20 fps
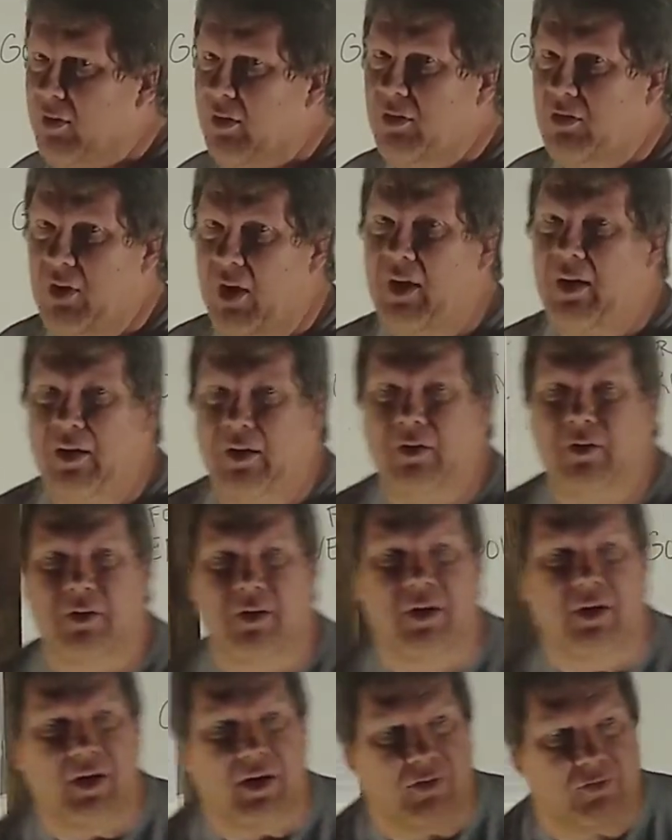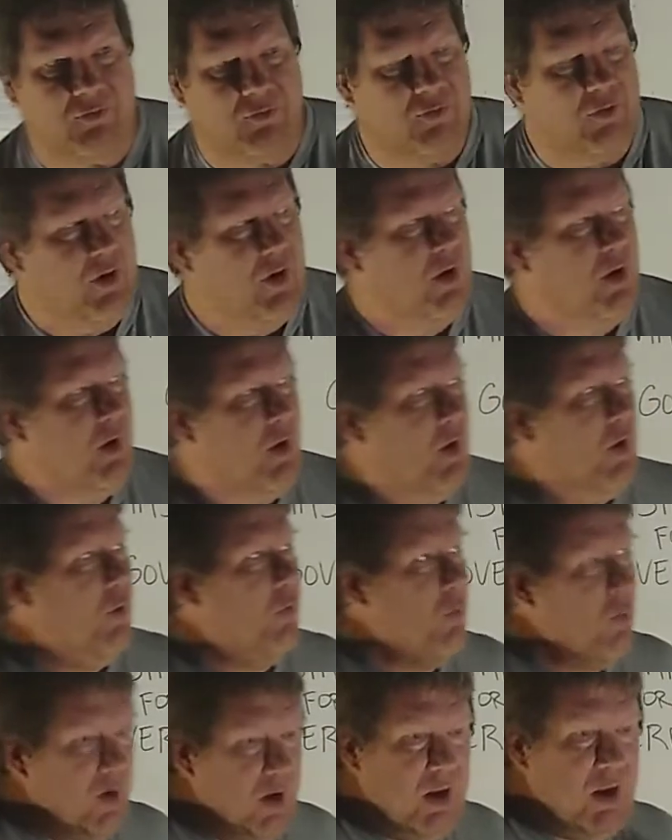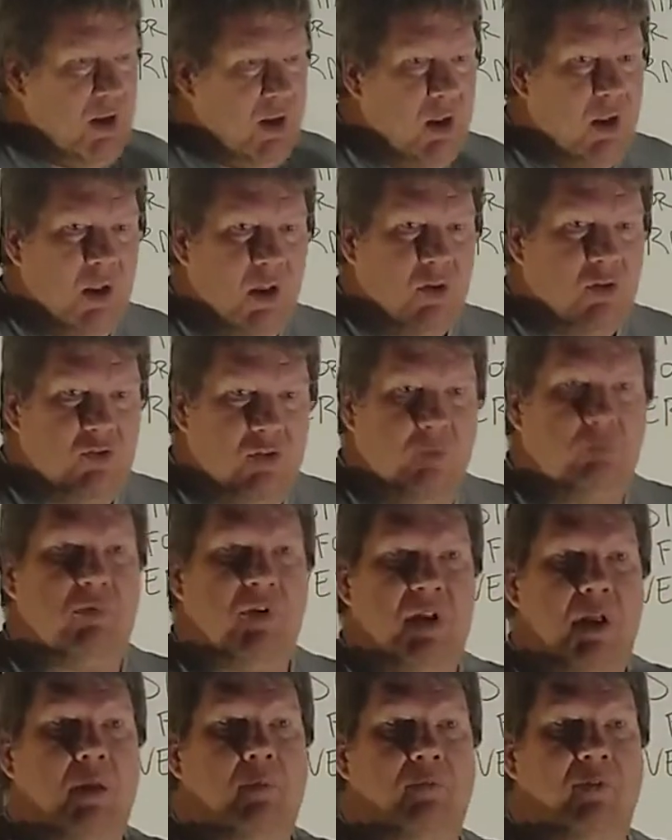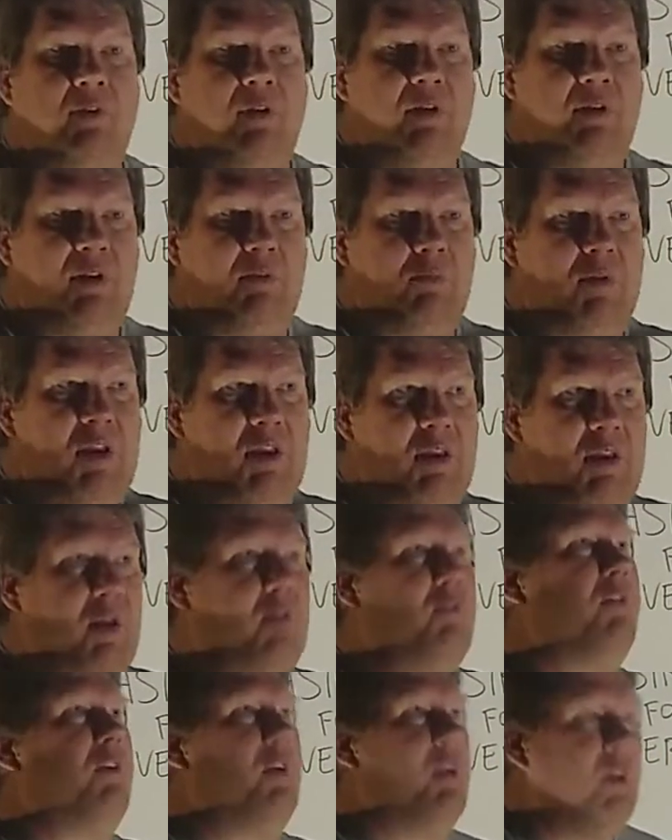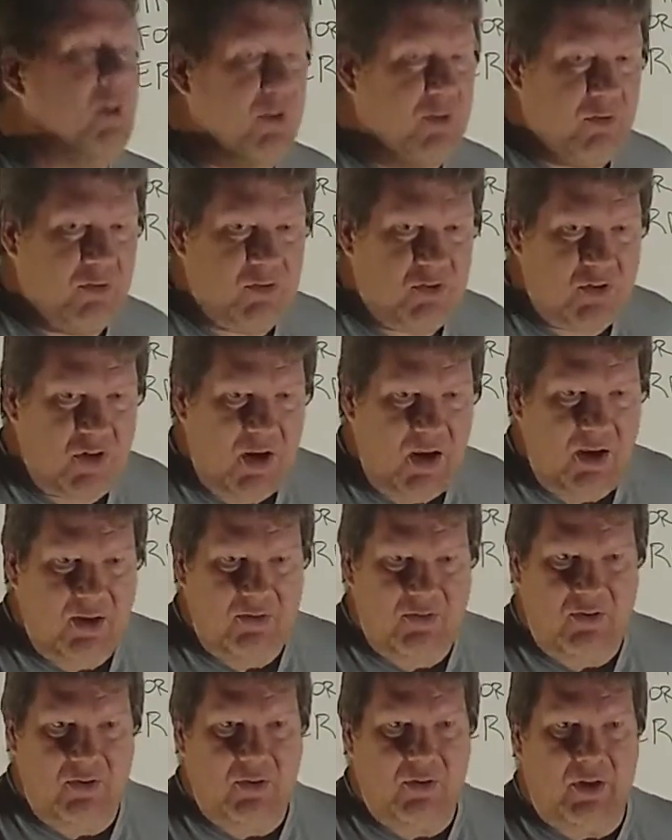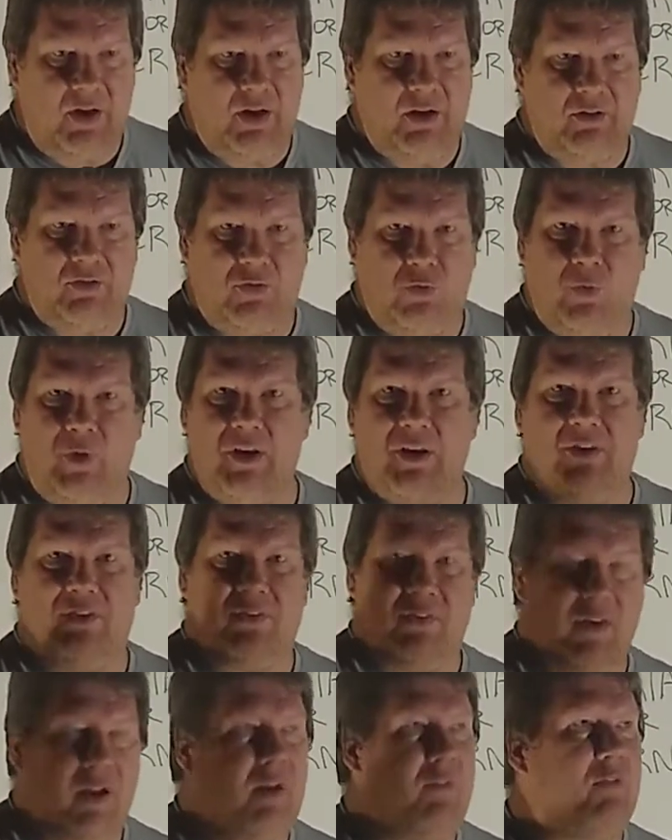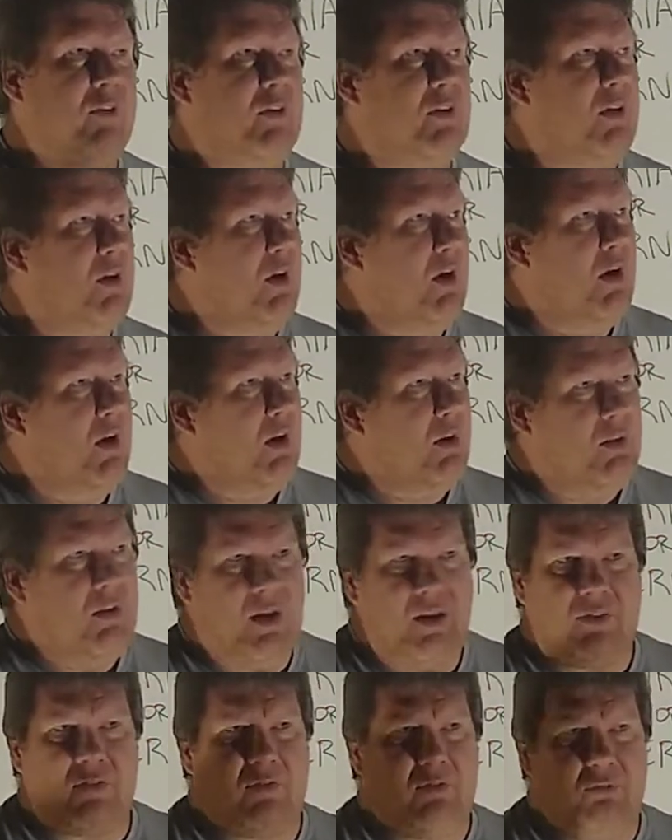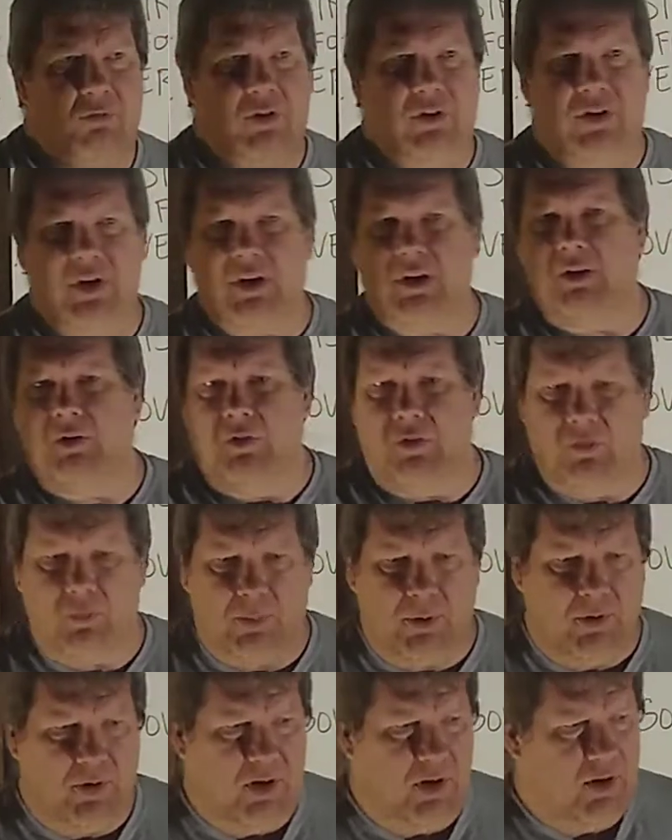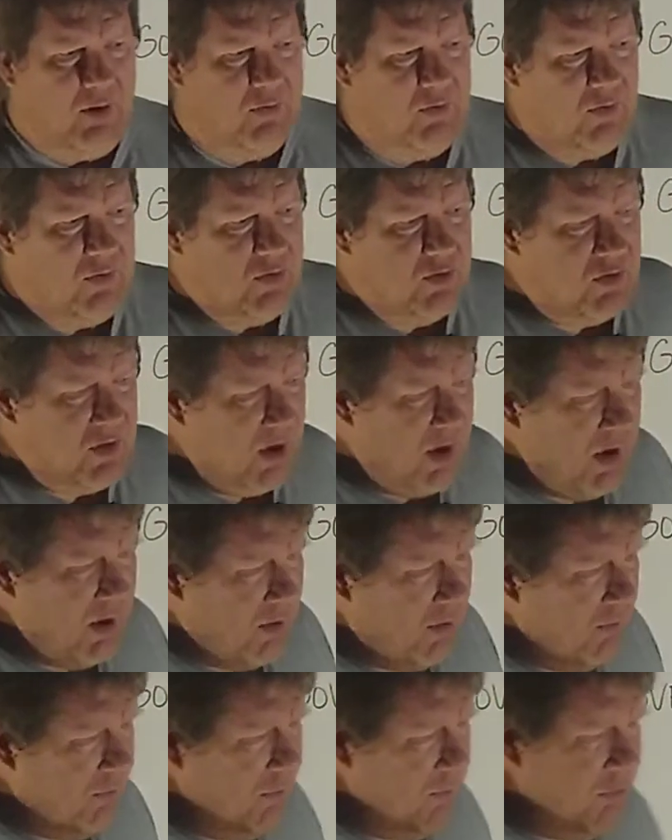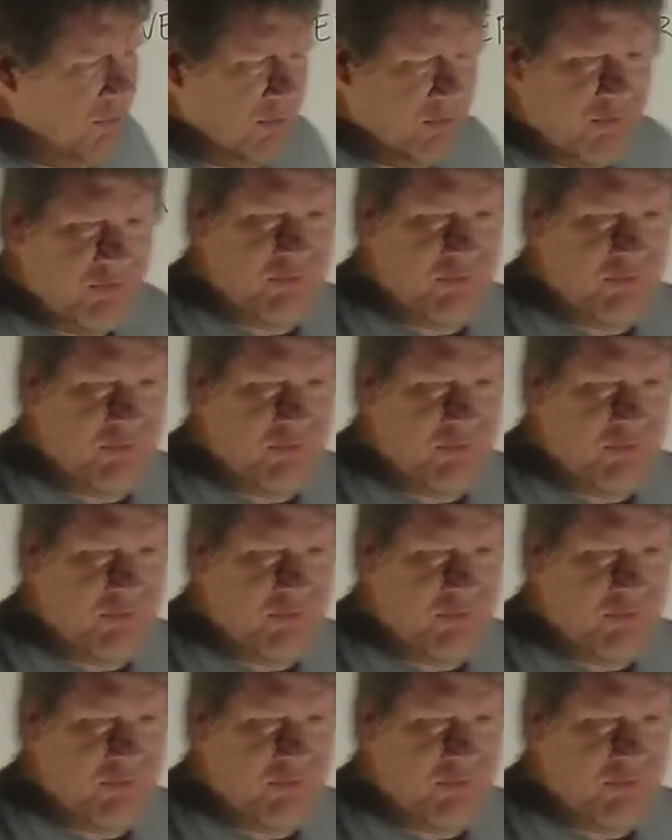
our entire life. We should be able to be given another chance at like 27. That's ridiculous, putting us in jail for